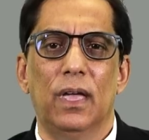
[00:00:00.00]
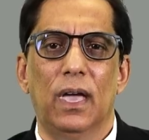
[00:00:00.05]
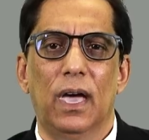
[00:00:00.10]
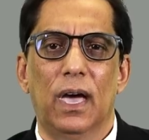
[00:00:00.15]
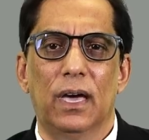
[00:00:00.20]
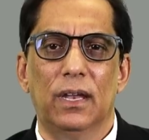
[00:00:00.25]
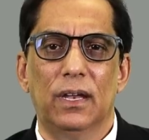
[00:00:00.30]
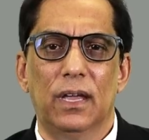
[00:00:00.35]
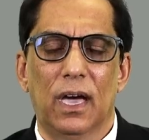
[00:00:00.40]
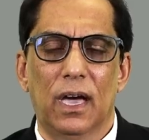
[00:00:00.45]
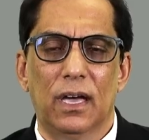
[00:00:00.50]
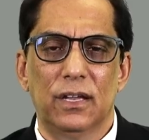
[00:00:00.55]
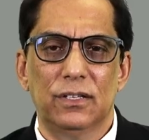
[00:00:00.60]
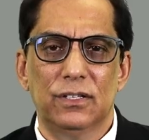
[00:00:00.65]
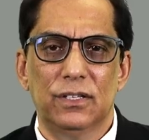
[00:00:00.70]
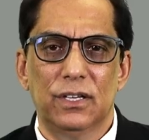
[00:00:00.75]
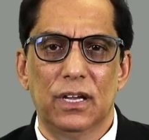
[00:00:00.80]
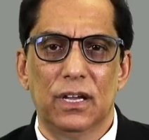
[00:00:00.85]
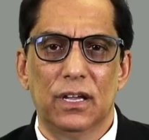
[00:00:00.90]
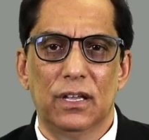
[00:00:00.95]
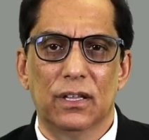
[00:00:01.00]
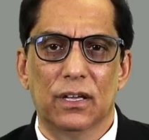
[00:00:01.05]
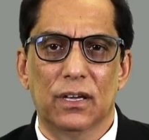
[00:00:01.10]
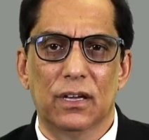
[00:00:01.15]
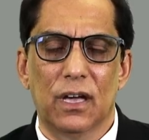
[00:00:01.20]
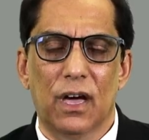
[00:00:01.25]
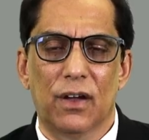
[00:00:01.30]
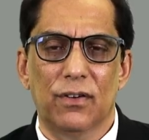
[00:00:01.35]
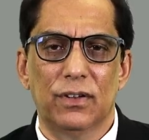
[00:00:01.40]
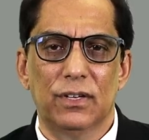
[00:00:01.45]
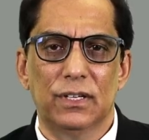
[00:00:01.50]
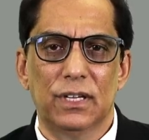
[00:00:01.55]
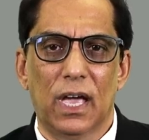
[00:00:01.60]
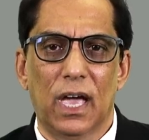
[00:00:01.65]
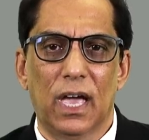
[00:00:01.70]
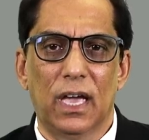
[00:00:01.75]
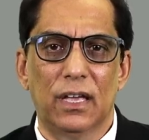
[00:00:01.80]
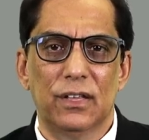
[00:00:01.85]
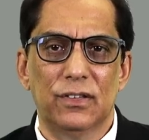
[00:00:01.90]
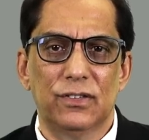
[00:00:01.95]
and anti the current
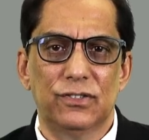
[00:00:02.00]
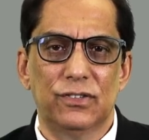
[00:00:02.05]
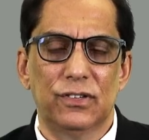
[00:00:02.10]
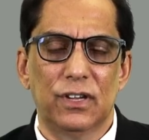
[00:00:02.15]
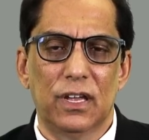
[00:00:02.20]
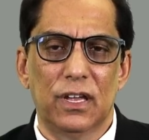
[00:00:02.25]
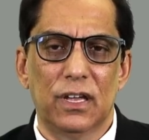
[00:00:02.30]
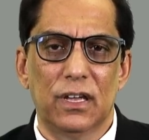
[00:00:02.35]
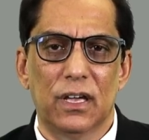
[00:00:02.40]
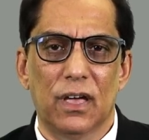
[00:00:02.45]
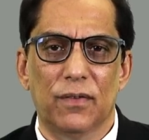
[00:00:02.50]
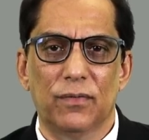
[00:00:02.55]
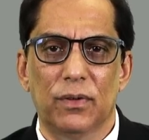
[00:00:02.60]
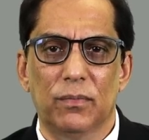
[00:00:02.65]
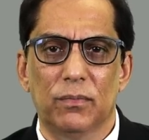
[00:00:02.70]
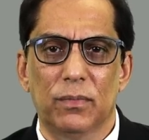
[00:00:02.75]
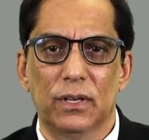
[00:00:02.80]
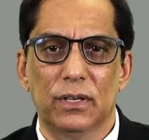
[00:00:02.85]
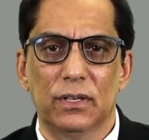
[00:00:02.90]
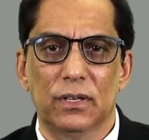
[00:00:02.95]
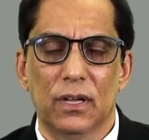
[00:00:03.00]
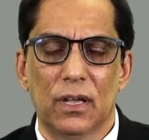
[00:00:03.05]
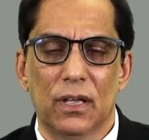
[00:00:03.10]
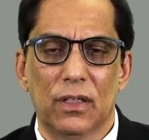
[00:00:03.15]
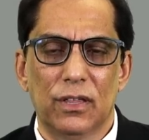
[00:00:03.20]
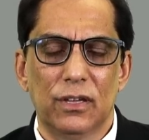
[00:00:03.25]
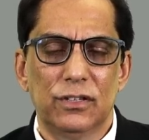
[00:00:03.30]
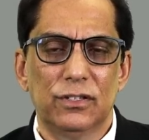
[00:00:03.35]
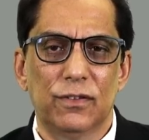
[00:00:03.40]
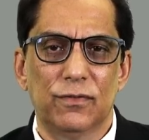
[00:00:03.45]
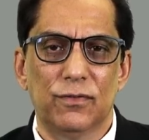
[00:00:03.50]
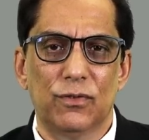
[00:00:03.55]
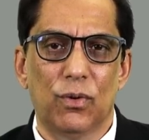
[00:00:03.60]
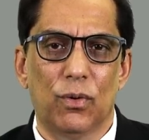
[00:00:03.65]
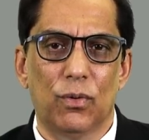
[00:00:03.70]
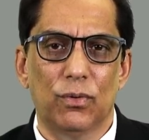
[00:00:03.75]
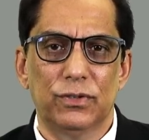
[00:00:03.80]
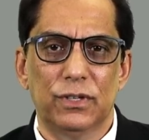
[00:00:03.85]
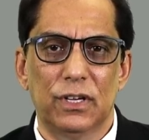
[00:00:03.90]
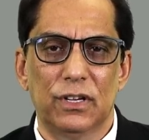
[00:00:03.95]
ANC government. This, of
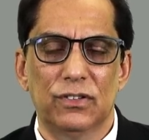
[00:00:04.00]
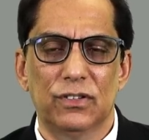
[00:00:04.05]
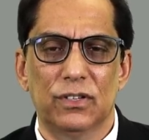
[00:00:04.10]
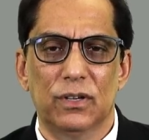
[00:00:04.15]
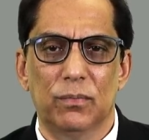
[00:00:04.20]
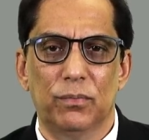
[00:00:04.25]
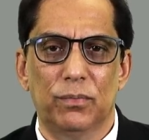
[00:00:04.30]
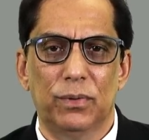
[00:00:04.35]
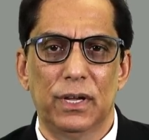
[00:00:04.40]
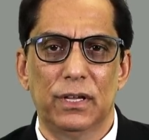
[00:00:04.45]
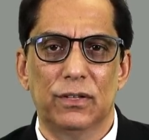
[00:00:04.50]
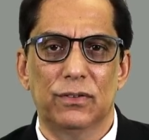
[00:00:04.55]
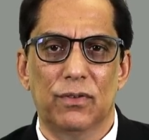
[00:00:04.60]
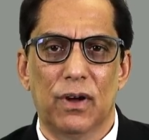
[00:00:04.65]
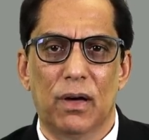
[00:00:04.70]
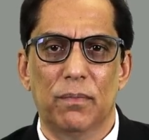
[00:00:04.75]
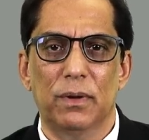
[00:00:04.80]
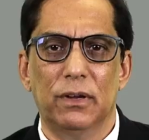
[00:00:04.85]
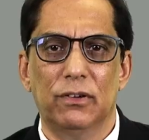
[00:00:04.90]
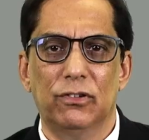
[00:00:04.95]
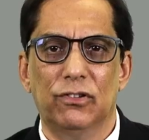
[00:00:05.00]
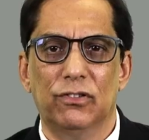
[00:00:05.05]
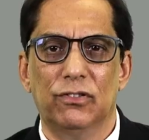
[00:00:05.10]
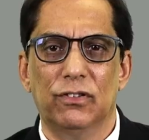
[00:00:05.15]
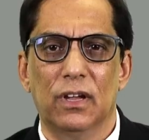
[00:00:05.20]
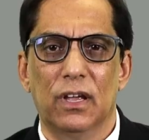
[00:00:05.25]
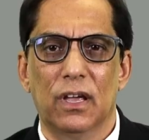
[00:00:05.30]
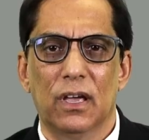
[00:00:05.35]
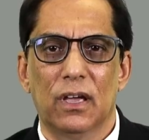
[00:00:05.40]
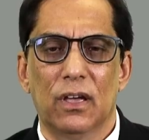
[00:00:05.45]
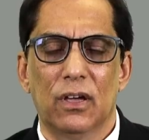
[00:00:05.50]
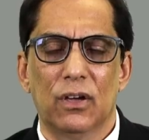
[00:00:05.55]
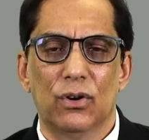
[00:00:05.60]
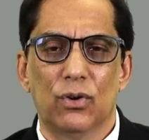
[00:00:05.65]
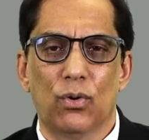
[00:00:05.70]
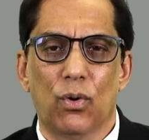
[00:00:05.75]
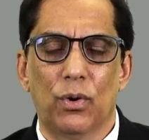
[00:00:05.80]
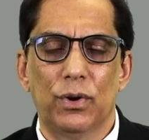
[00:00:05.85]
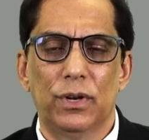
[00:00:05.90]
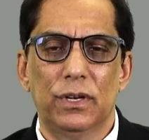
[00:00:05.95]
course, is complete rubbish.
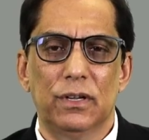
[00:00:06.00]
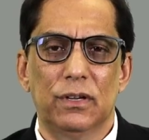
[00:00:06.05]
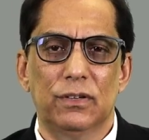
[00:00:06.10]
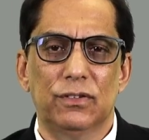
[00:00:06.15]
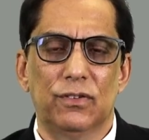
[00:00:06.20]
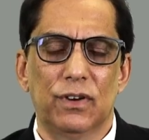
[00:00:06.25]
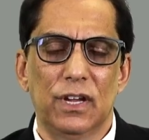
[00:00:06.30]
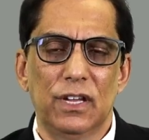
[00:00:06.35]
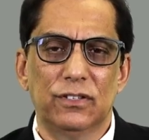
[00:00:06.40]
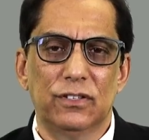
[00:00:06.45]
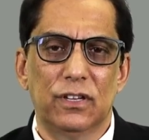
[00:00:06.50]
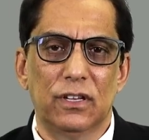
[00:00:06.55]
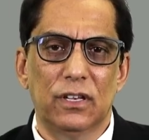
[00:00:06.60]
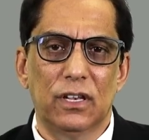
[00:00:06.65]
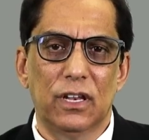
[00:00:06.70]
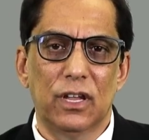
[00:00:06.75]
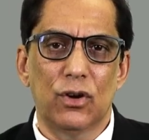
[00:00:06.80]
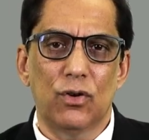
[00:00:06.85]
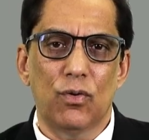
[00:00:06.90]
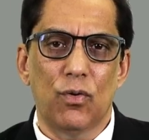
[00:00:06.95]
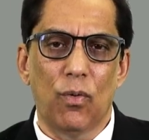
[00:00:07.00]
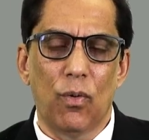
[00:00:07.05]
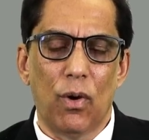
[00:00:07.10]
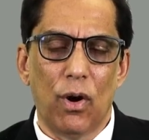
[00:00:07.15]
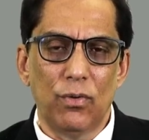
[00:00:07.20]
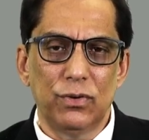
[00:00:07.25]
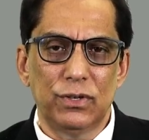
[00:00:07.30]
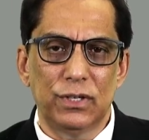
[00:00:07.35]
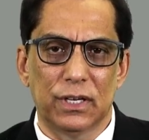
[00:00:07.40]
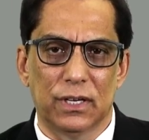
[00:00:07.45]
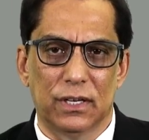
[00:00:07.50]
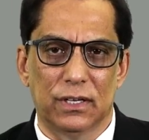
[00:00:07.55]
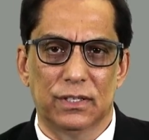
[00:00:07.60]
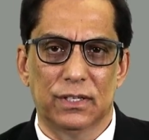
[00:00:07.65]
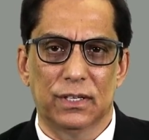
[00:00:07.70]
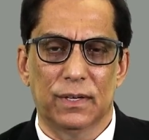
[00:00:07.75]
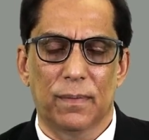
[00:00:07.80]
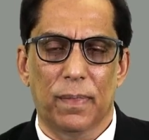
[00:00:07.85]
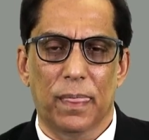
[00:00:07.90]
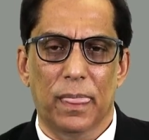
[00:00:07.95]
Gordhan has recently quoted
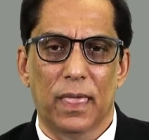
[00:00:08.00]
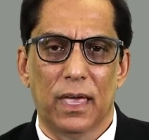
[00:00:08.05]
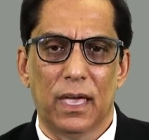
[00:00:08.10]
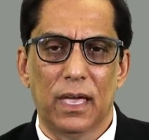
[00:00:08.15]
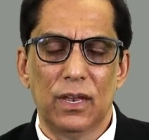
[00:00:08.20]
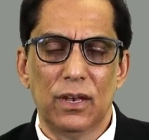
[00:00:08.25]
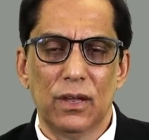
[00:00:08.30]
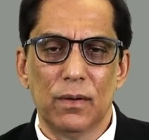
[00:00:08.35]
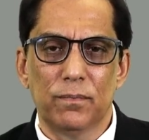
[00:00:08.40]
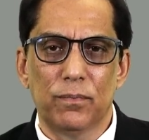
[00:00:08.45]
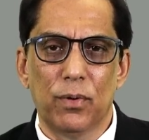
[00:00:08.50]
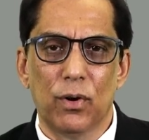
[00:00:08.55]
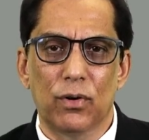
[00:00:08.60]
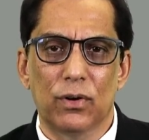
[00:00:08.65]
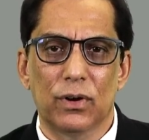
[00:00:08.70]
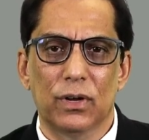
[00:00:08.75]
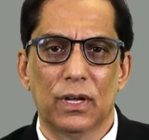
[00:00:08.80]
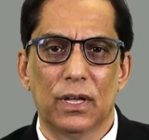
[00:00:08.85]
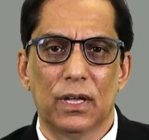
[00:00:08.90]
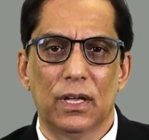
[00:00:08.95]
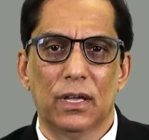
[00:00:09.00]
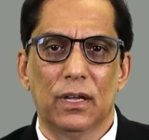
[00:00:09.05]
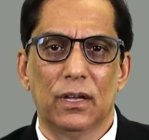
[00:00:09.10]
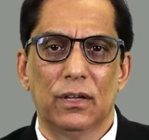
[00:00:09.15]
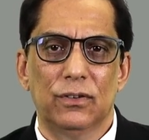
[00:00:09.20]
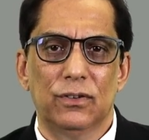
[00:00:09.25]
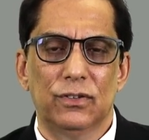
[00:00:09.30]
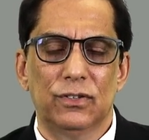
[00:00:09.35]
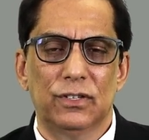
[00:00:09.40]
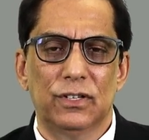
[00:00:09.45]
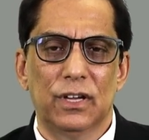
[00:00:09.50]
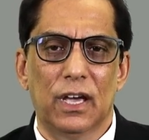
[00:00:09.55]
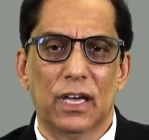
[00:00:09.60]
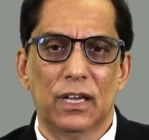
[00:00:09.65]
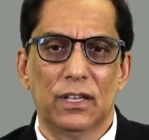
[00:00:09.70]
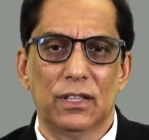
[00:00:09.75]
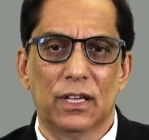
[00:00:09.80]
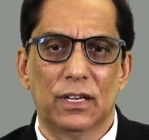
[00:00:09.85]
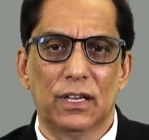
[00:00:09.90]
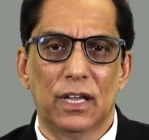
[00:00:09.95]
in a book to say
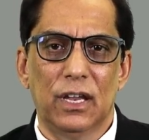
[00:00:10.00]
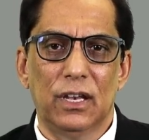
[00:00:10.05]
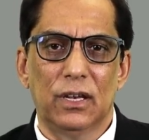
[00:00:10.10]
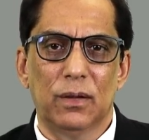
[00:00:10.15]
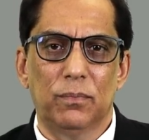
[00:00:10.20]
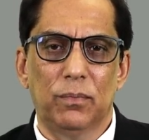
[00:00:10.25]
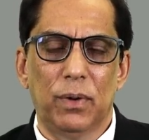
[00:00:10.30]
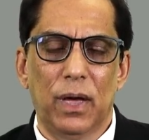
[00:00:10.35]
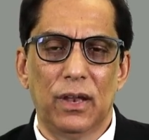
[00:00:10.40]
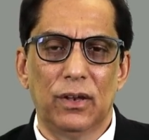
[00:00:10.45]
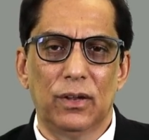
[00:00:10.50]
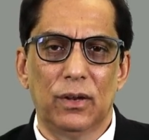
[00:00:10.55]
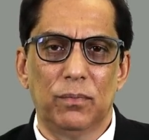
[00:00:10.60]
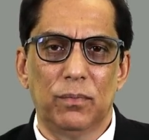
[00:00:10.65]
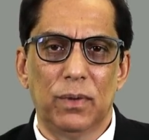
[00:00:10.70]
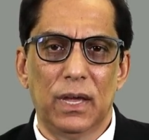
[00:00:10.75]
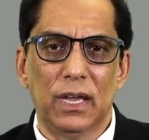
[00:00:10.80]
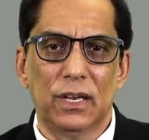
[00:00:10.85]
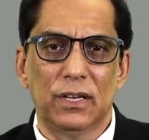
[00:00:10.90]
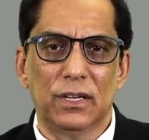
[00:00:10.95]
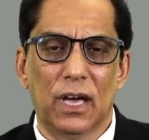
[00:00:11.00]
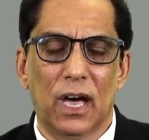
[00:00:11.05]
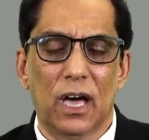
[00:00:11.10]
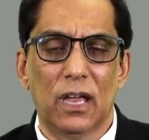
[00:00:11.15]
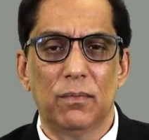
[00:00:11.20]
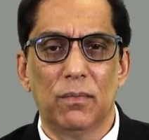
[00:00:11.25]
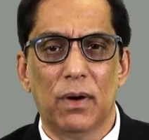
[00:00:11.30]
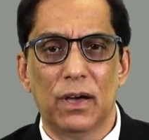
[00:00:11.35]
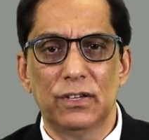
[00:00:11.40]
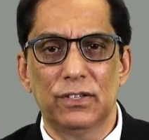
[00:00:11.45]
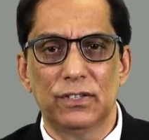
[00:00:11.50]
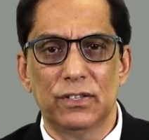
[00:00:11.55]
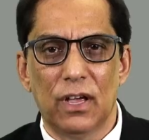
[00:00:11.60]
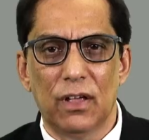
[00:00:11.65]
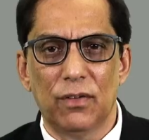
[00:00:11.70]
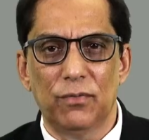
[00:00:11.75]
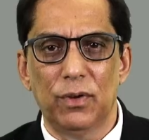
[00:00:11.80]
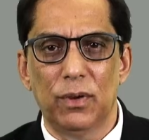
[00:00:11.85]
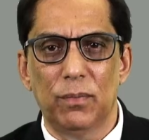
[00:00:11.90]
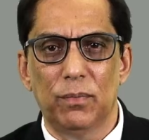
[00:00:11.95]
that independent media, and
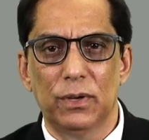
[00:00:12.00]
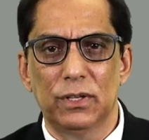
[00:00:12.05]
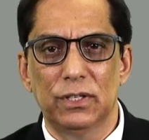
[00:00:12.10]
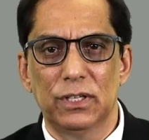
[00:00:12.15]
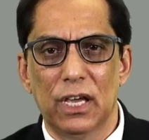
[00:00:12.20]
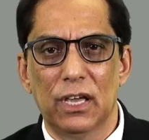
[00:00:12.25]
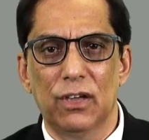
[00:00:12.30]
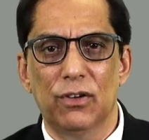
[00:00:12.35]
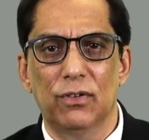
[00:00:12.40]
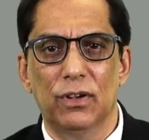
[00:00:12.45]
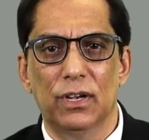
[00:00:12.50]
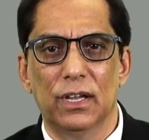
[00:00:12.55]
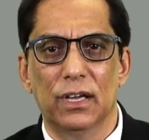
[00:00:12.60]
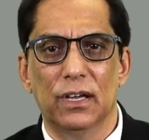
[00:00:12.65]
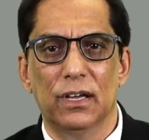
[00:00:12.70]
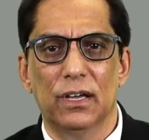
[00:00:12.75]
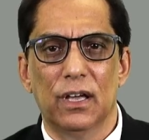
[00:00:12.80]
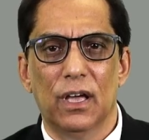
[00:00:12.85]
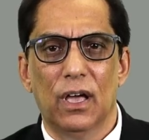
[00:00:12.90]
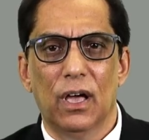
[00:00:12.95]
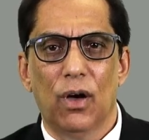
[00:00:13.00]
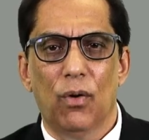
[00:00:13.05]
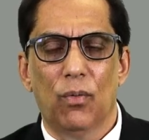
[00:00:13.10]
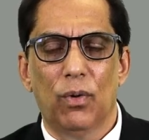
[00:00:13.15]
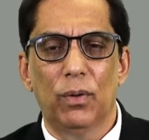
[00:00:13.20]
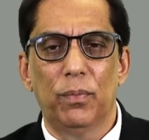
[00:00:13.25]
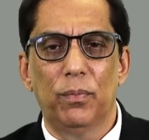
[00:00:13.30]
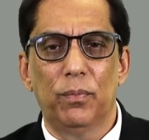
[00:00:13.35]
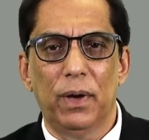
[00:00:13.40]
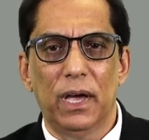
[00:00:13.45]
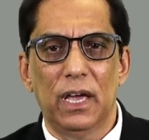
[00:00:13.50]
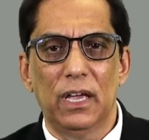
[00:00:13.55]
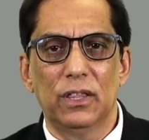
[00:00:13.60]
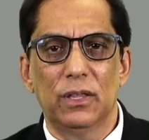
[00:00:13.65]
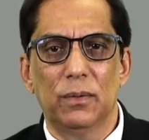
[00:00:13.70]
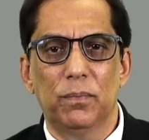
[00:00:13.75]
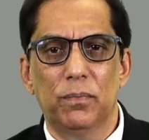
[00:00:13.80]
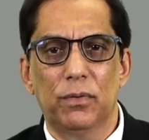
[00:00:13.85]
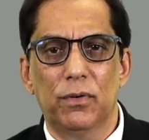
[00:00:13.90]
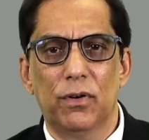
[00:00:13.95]
myself in particular, will pay
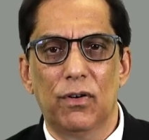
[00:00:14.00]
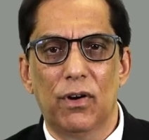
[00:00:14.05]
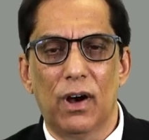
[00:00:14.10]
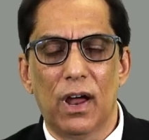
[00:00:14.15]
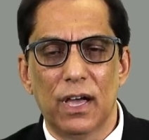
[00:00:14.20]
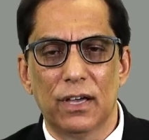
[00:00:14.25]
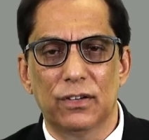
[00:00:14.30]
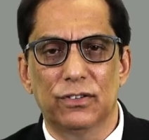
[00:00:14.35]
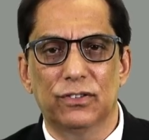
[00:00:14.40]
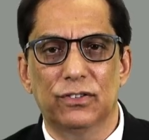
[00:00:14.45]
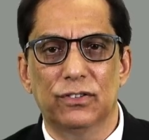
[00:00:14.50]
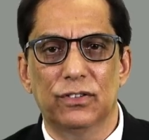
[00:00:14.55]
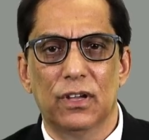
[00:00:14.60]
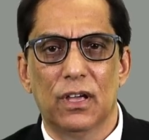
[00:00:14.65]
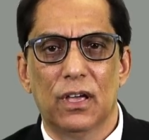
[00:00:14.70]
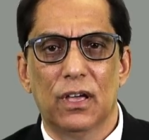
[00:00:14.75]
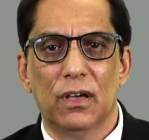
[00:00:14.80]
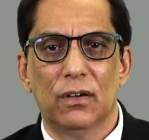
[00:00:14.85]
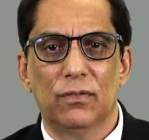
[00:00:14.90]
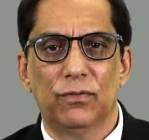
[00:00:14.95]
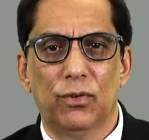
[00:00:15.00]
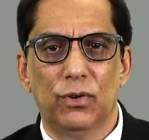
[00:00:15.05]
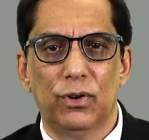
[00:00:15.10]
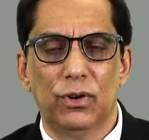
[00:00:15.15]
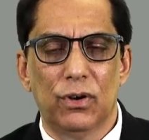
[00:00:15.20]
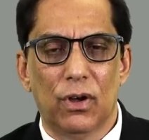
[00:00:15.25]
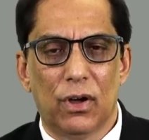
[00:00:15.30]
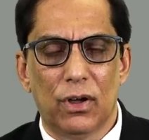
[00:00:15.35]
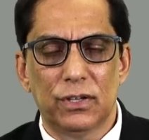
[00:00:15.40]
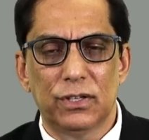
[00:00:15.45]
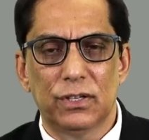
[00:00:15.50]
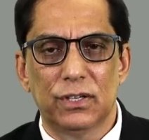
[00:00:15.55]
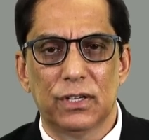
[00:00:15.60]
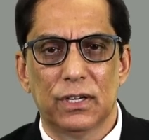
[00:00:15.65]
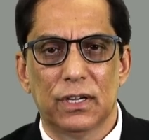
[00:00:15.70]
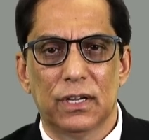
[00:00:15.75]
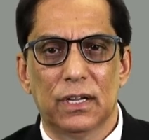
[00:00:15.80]
the price for not